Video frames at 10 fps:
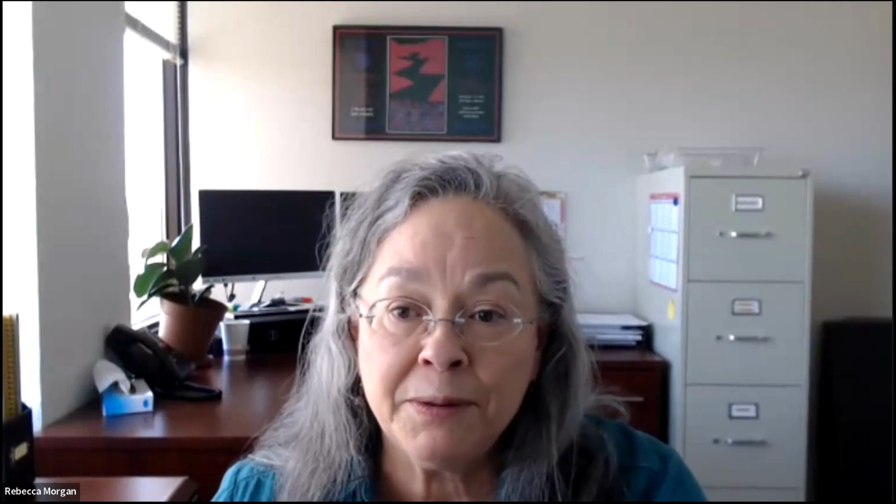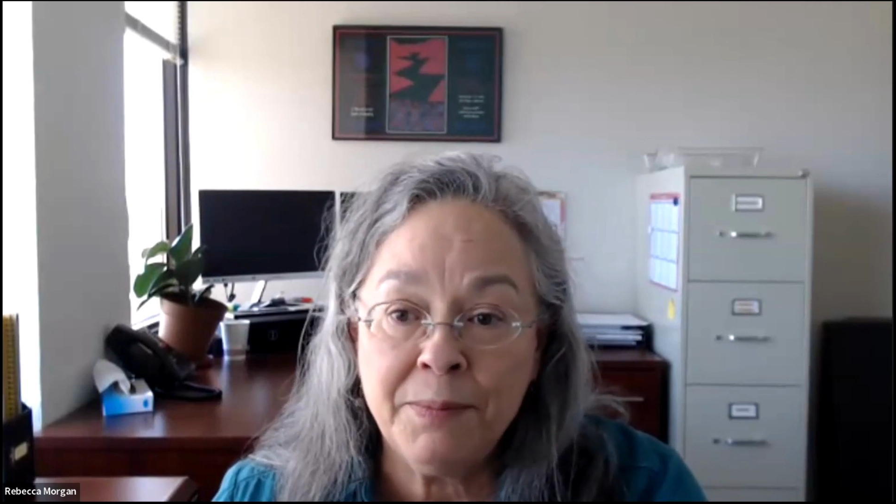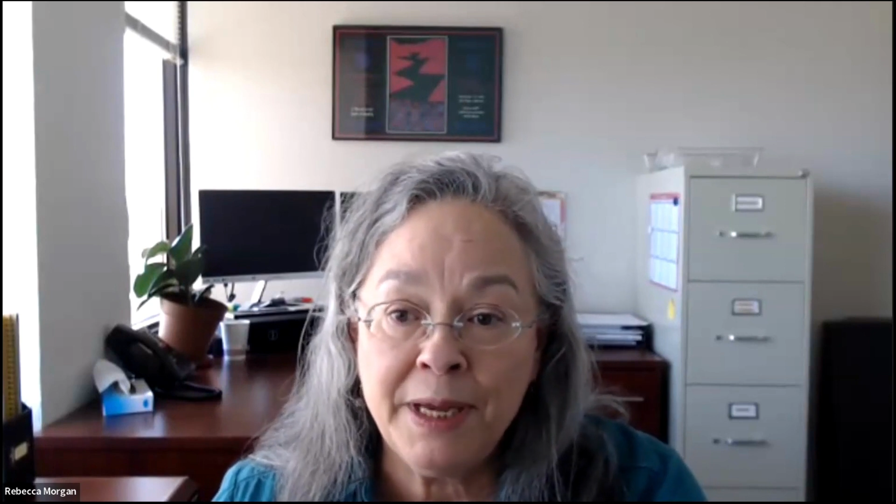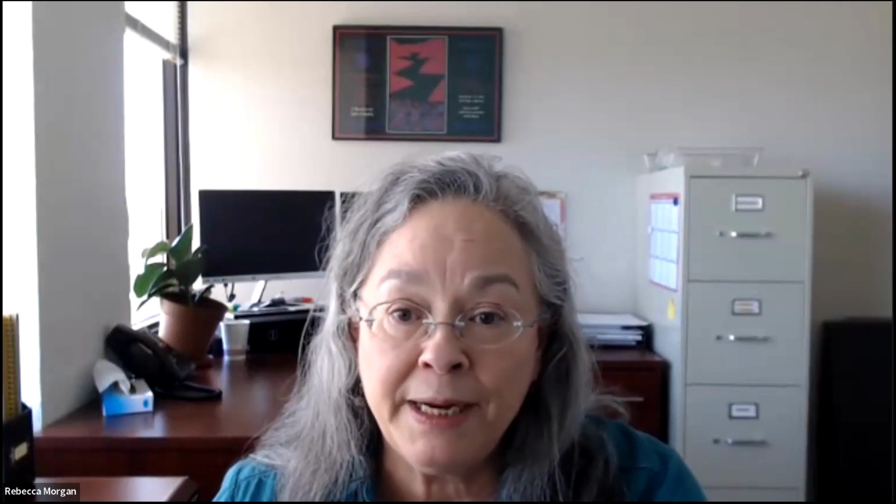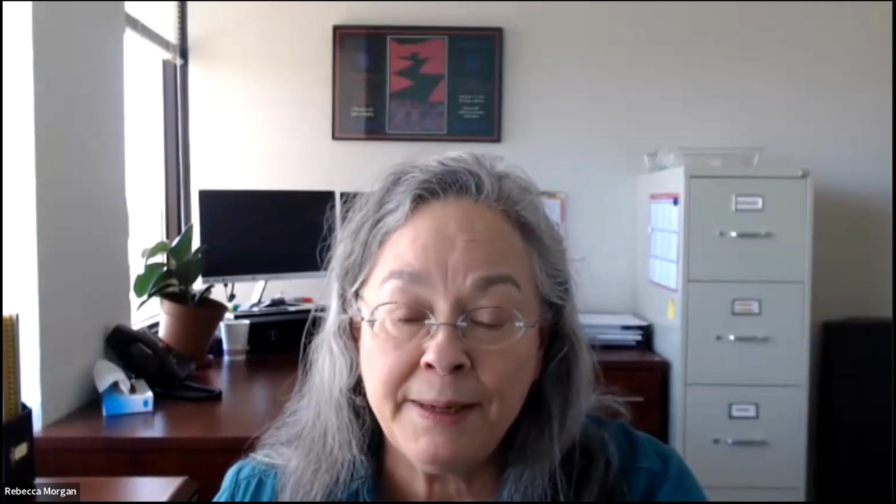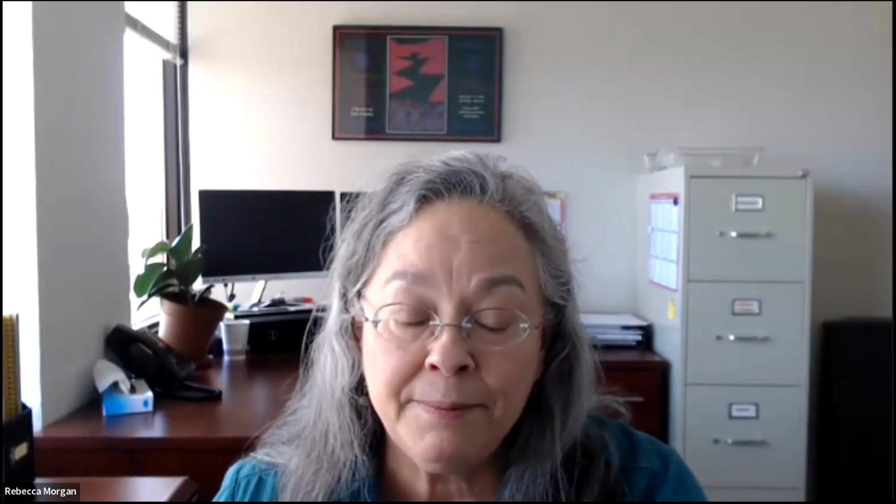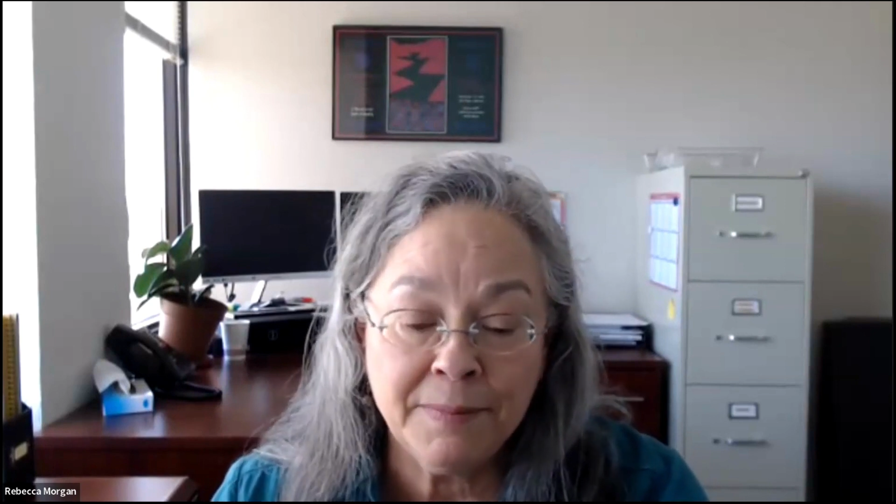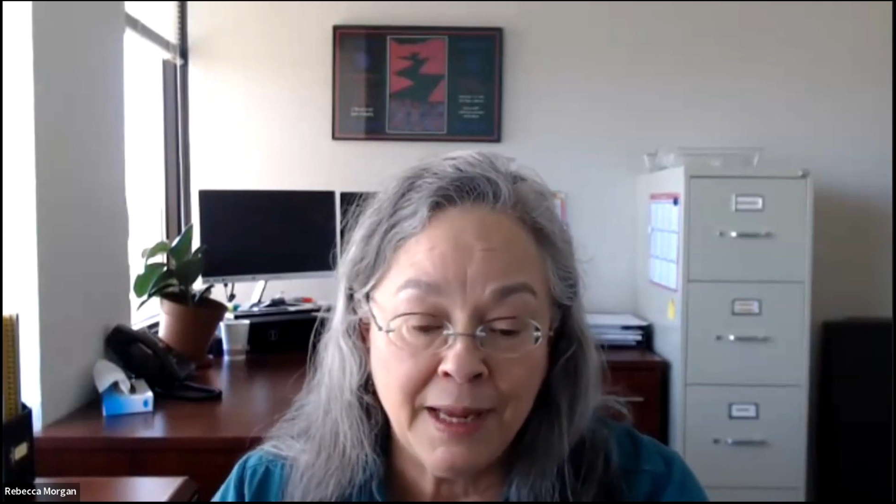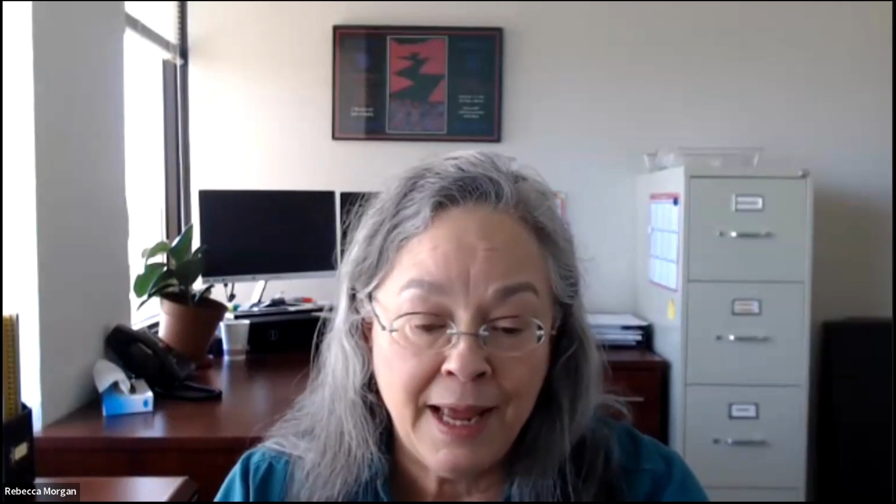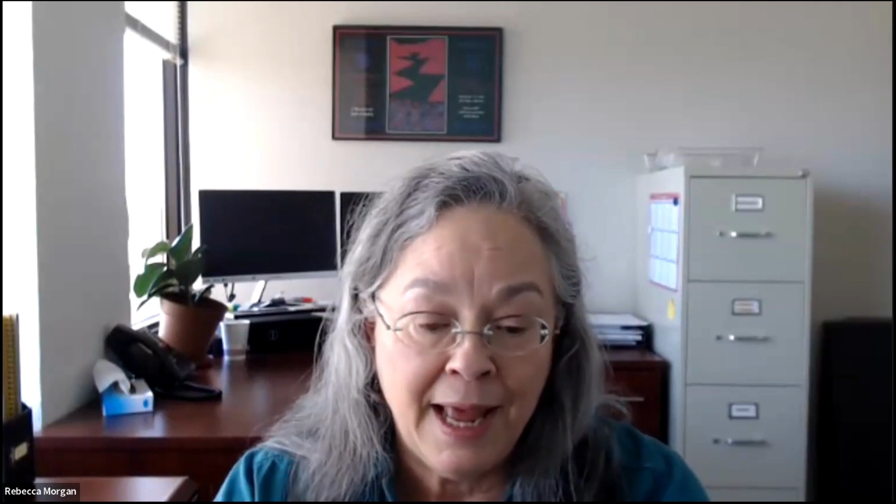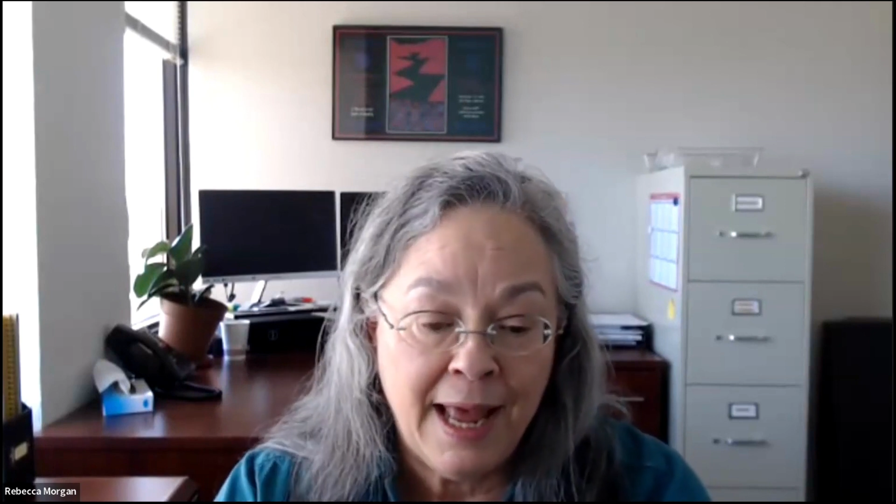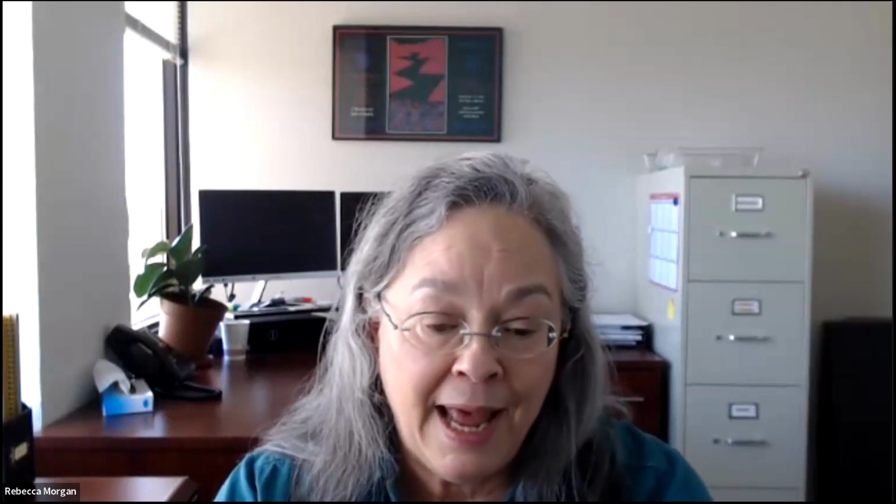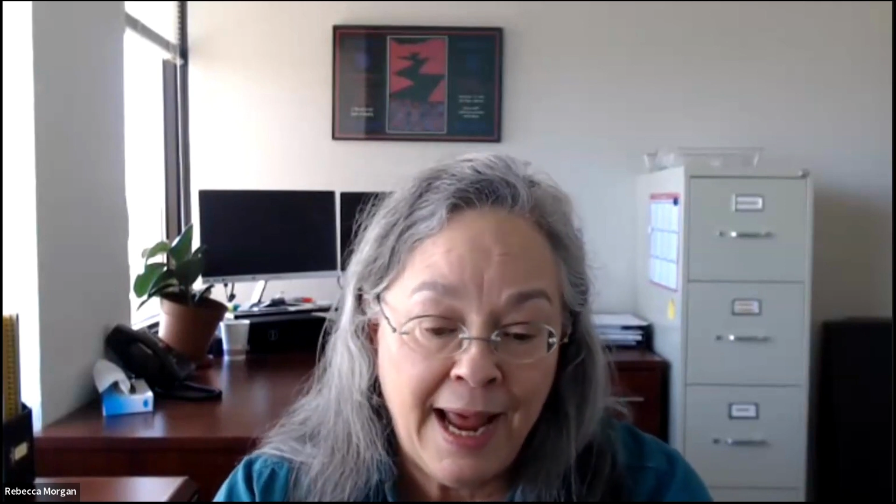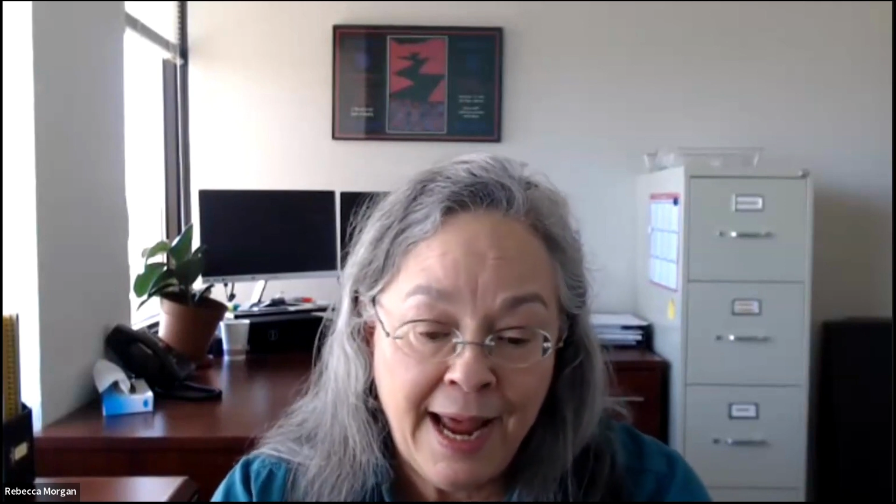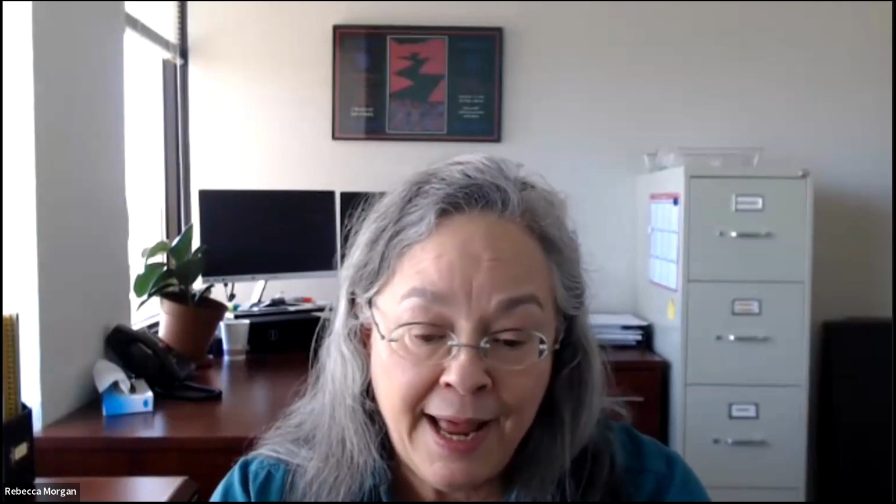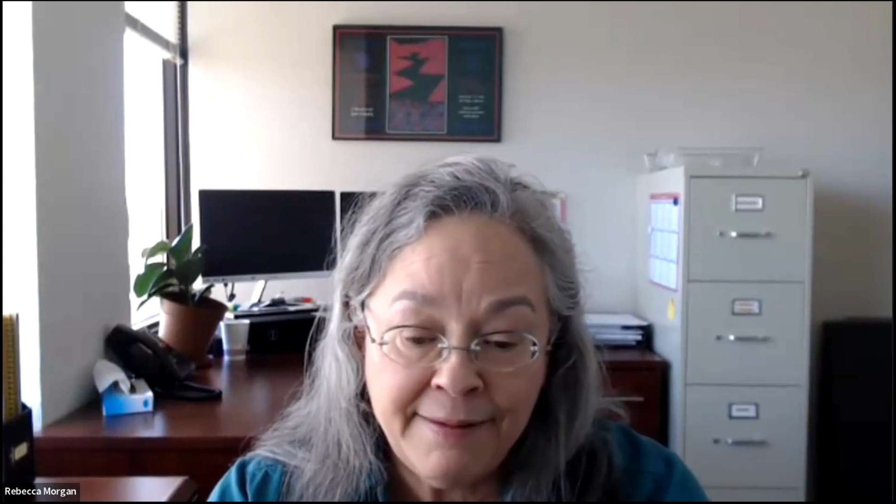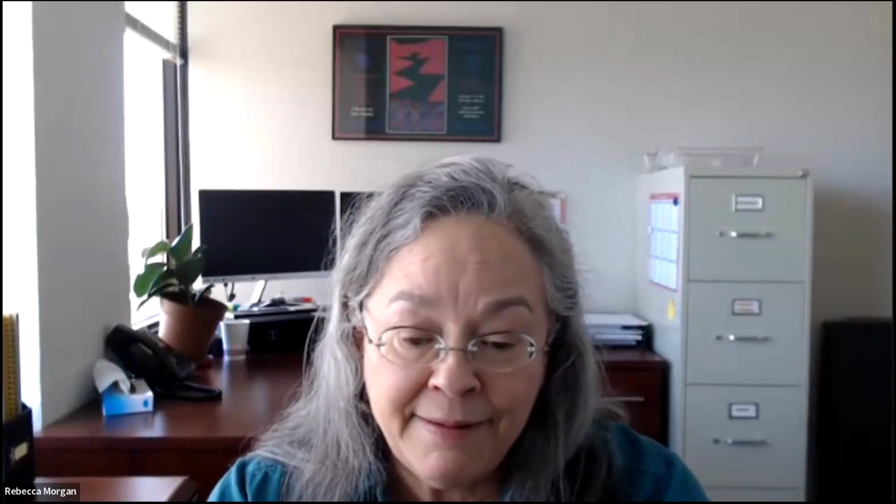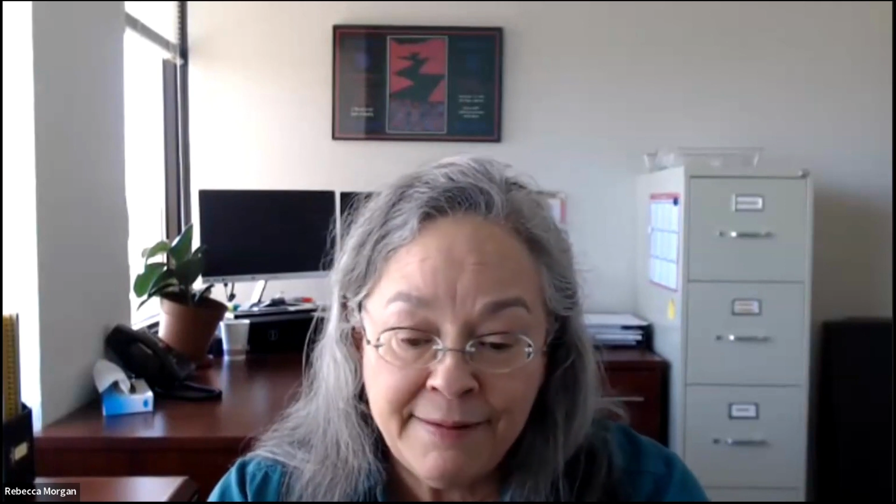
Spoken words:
committee and